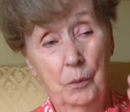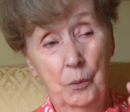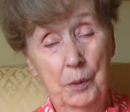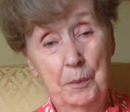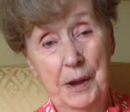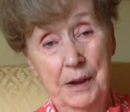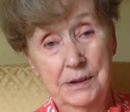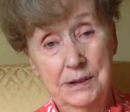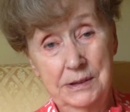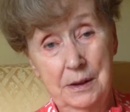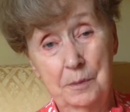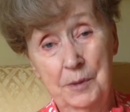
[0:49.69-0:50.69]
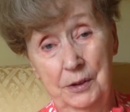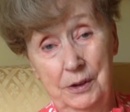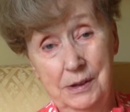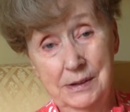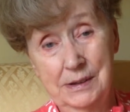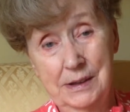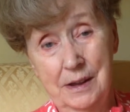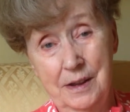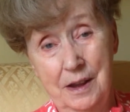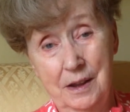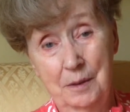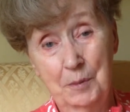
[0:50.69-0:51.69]
we passed American
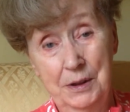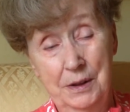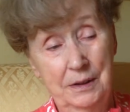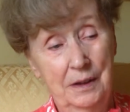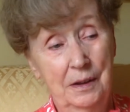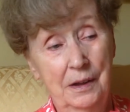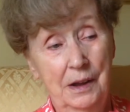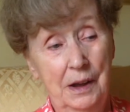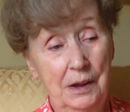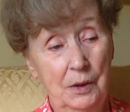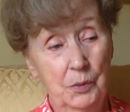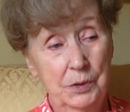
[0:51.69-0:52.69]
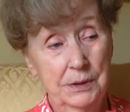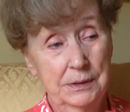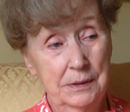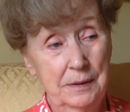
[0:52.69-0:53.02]
cyanamide, and it was